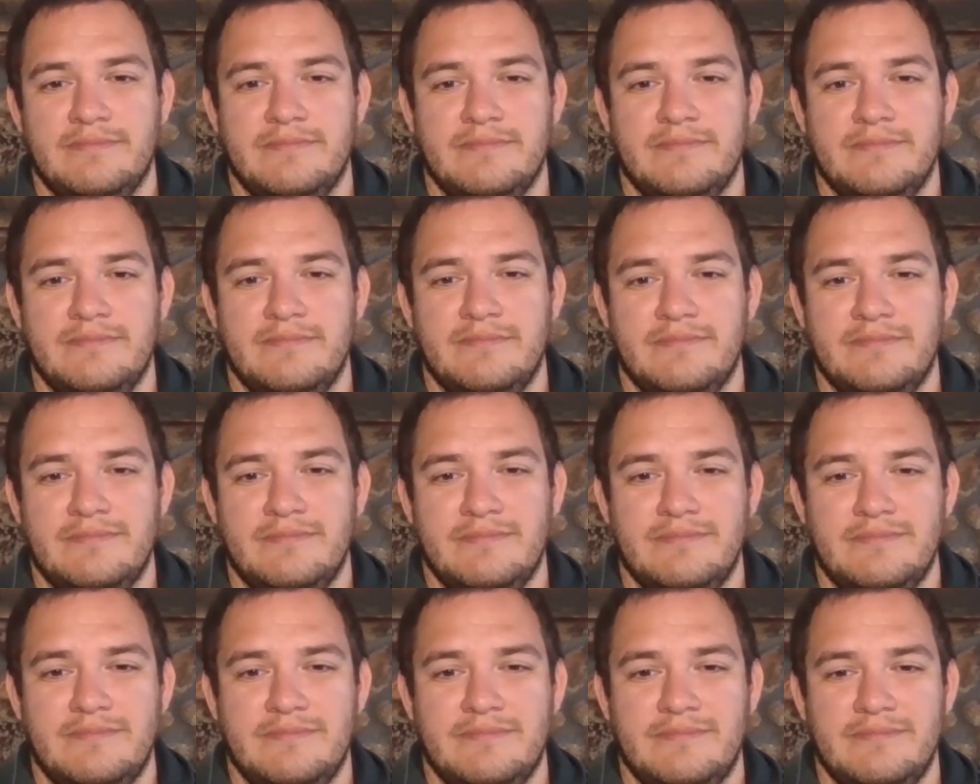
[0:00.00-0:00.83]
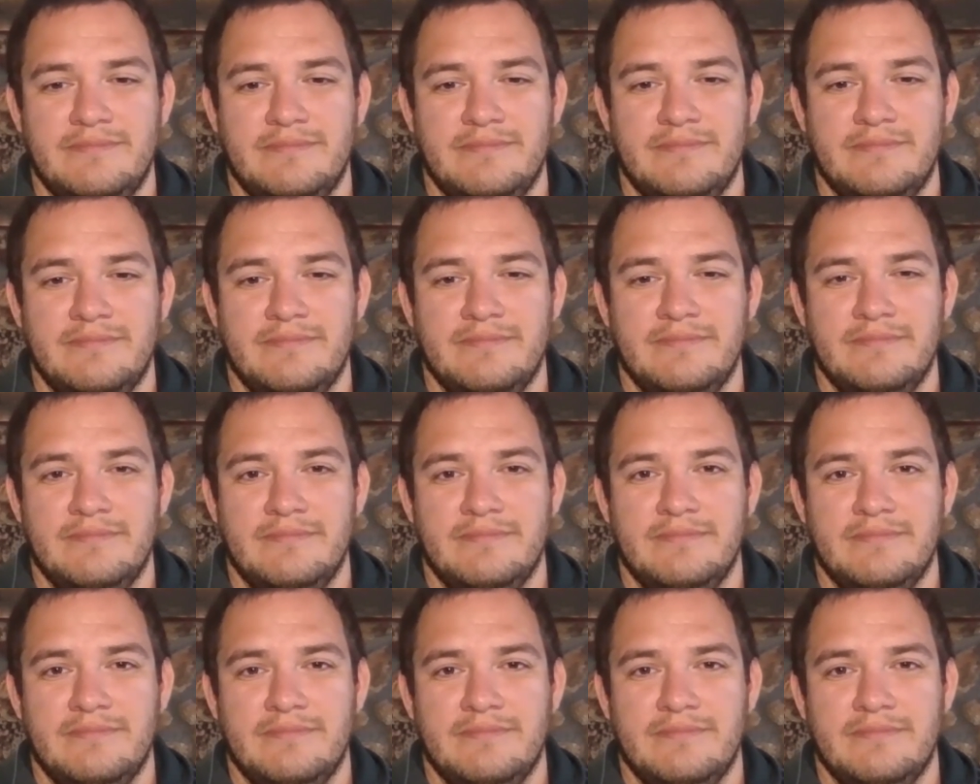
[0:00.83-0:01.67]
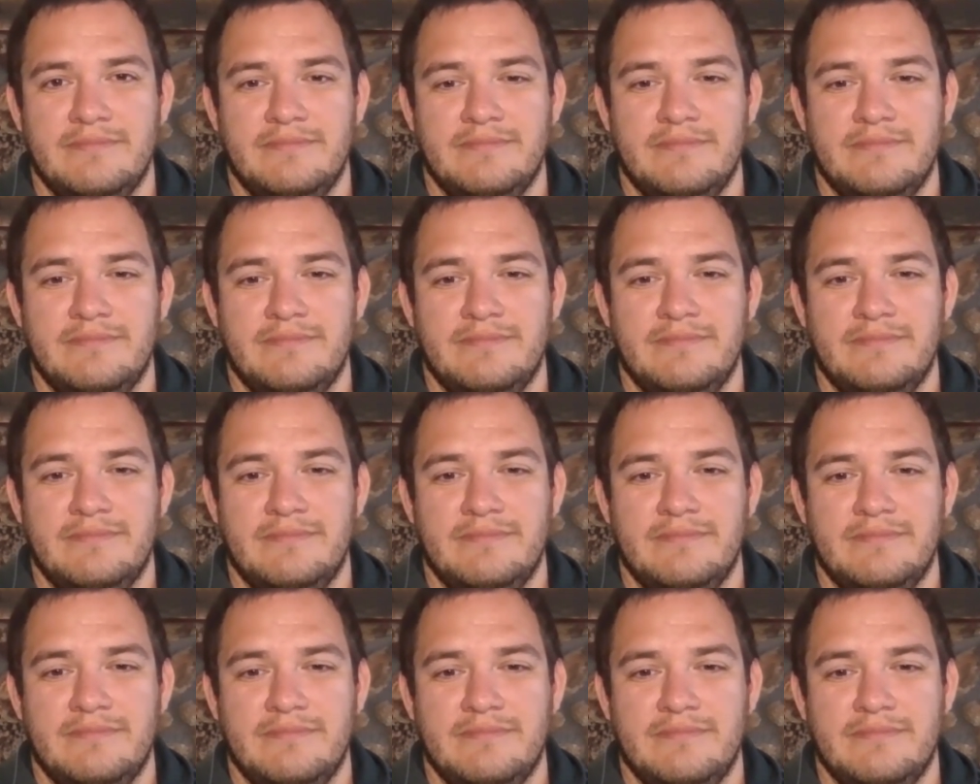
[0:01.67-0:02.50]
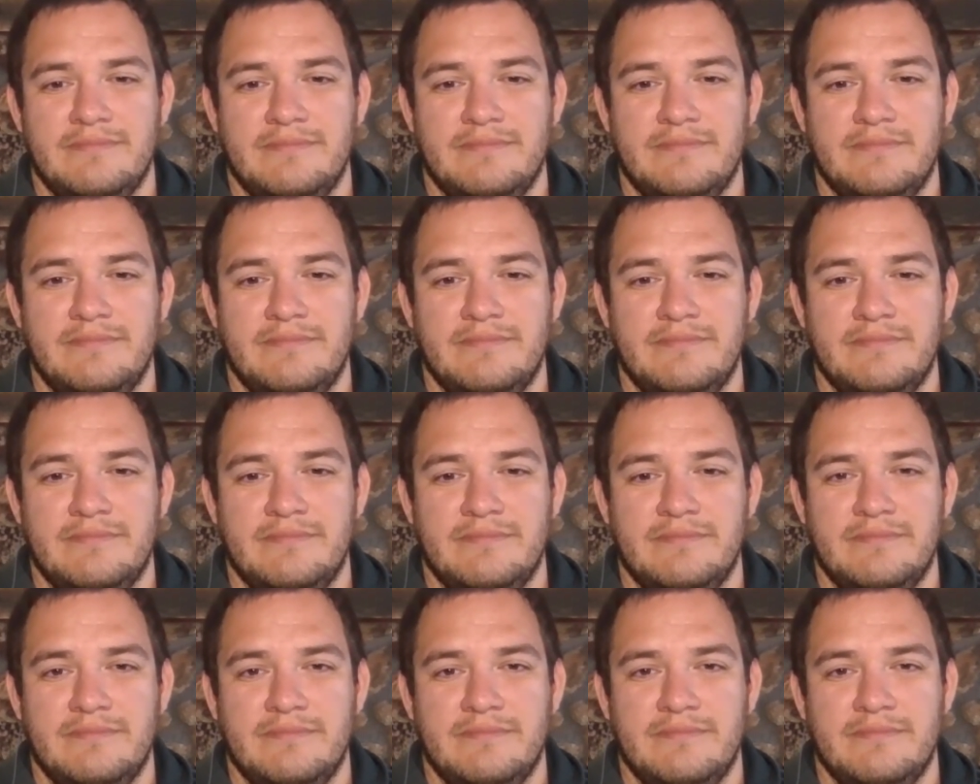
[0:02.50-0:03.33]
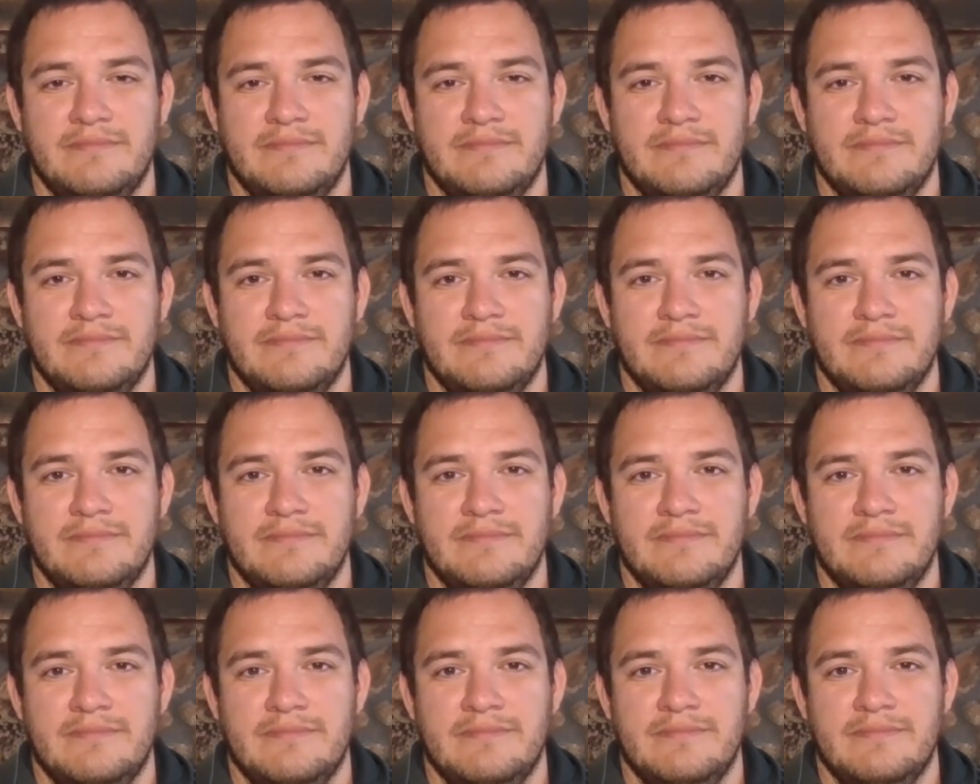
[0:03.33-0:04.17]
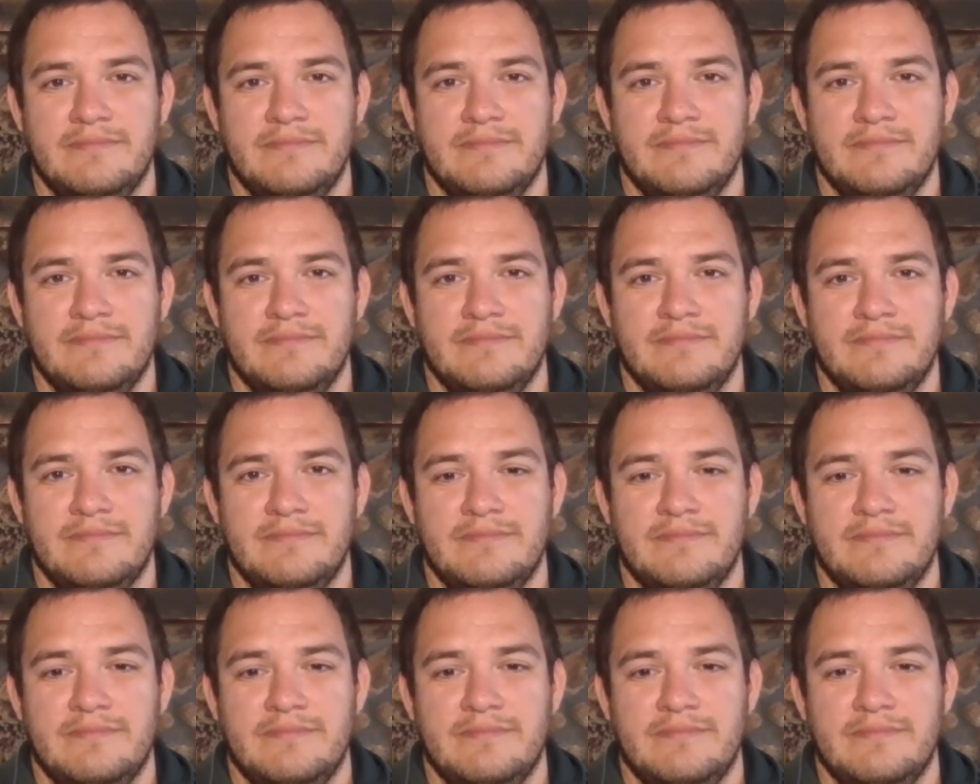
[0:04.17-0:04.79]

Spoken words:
No words are spoken by the person on screen.